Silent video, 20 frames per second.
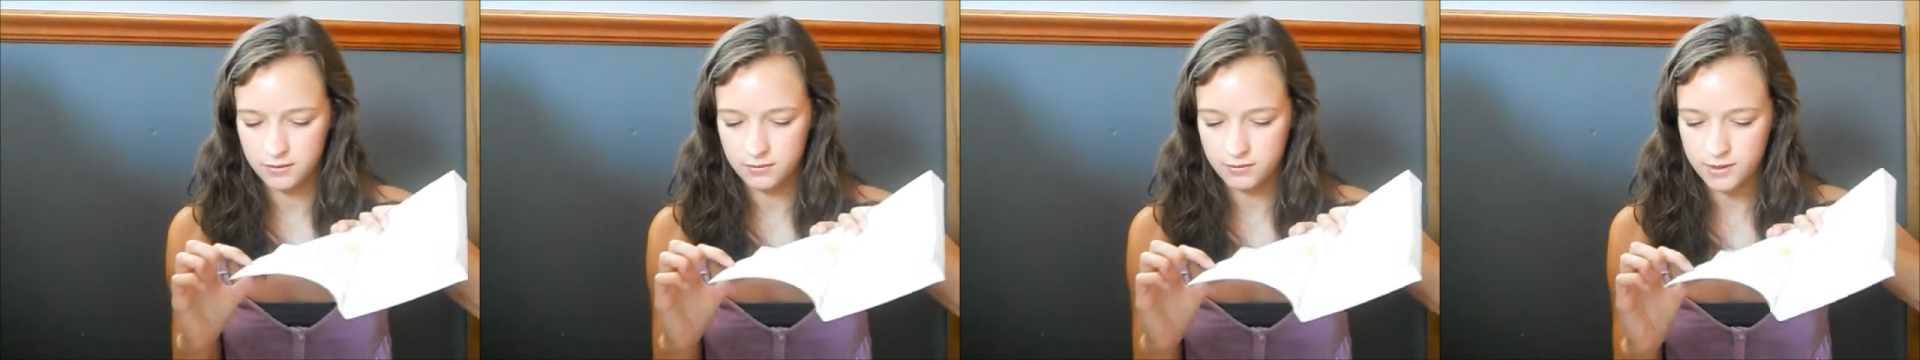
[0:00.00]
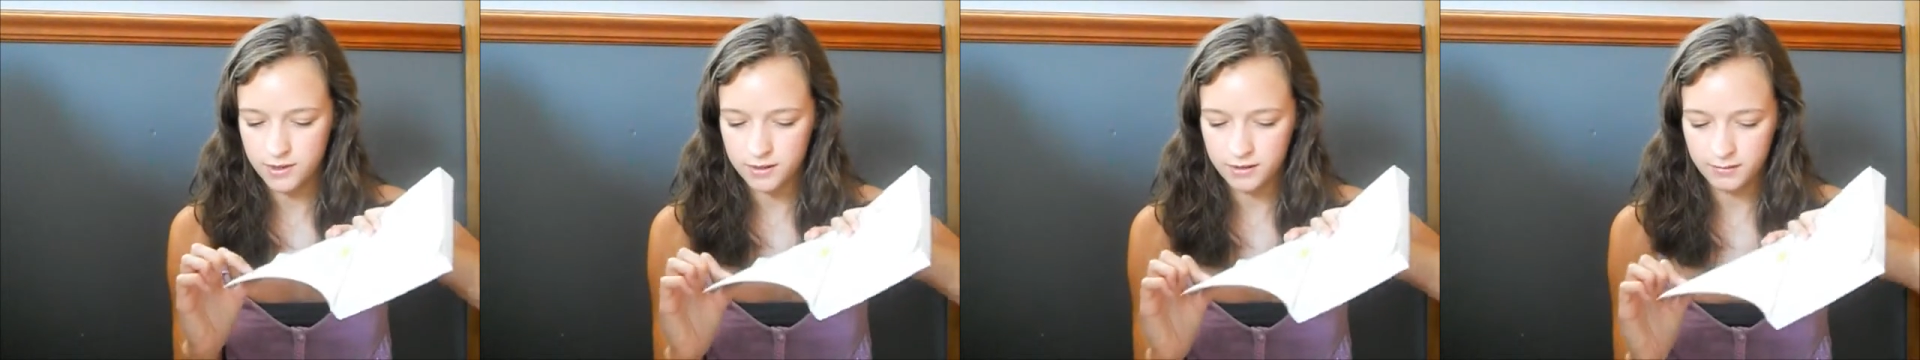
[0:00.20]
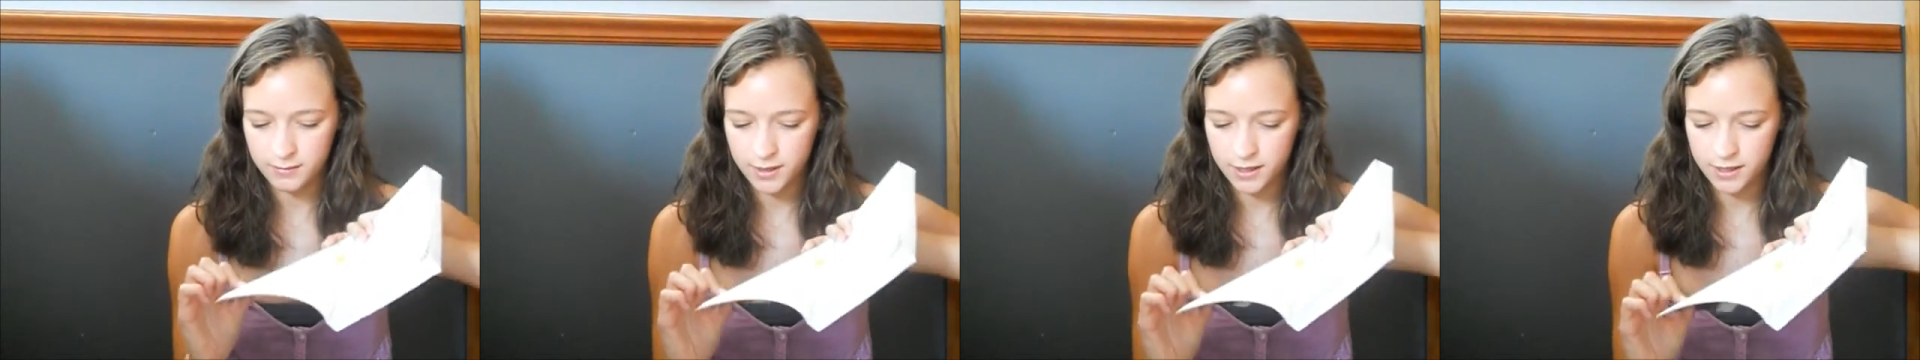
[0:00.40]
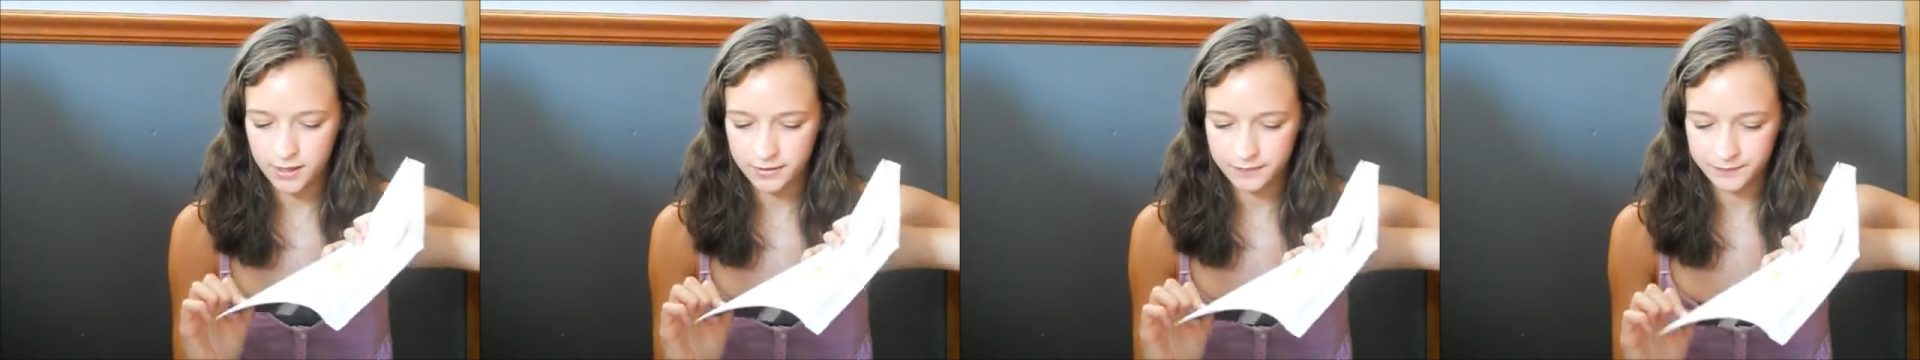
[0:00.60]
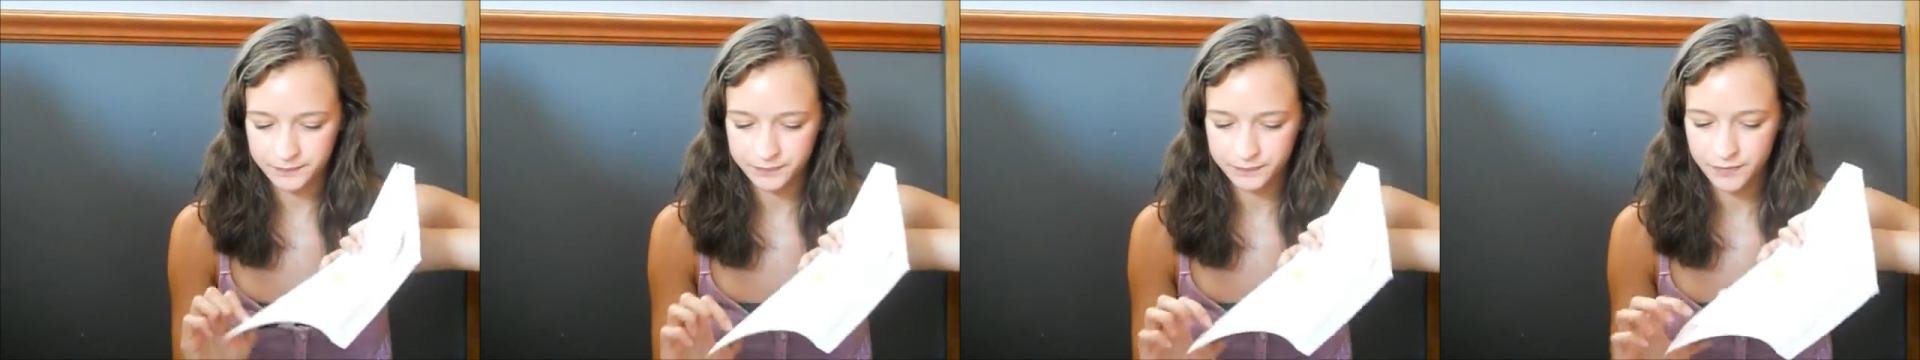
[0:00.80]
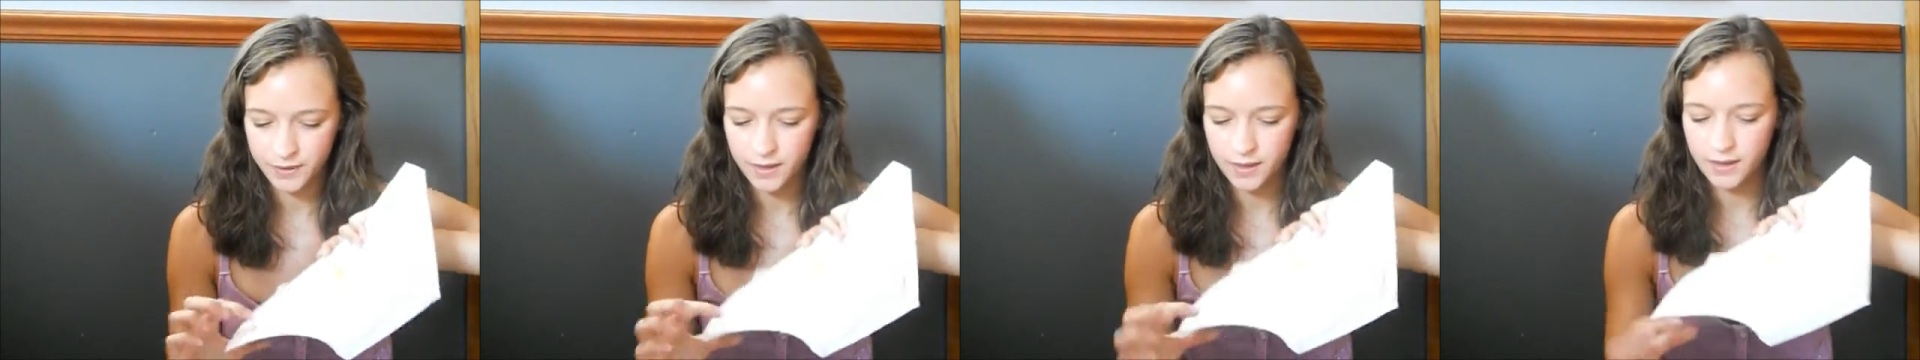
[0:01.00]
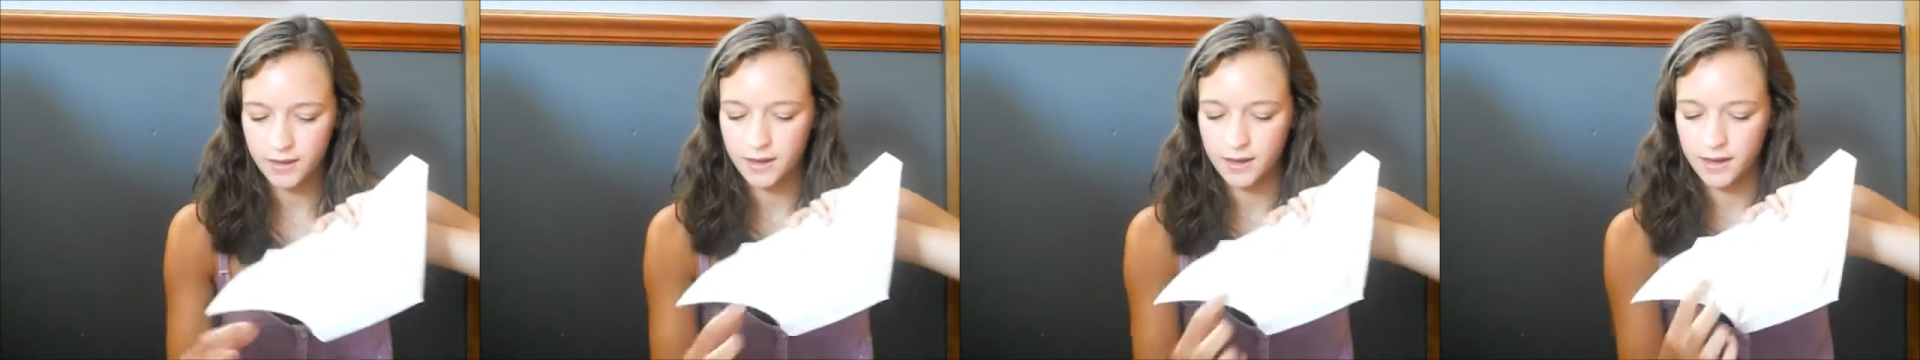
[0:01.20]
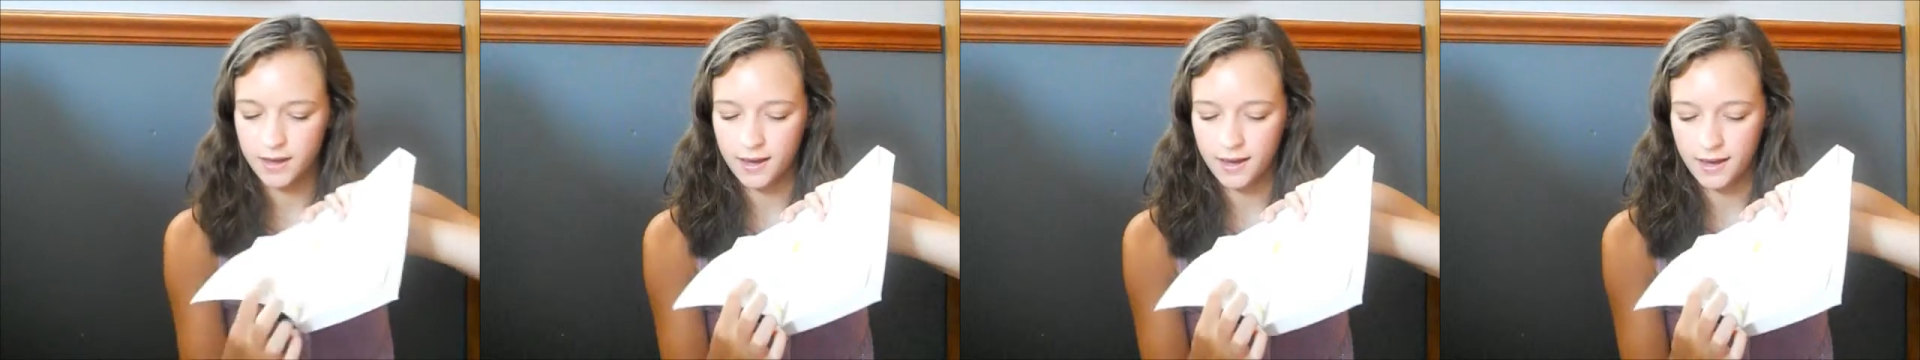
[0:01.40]
am I?
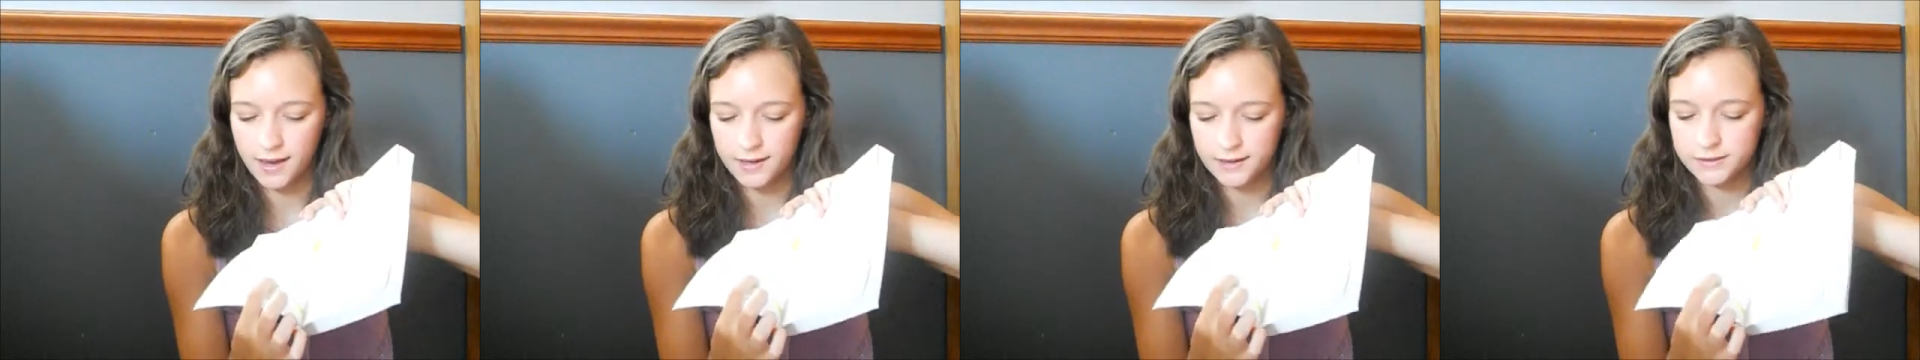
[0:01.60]
I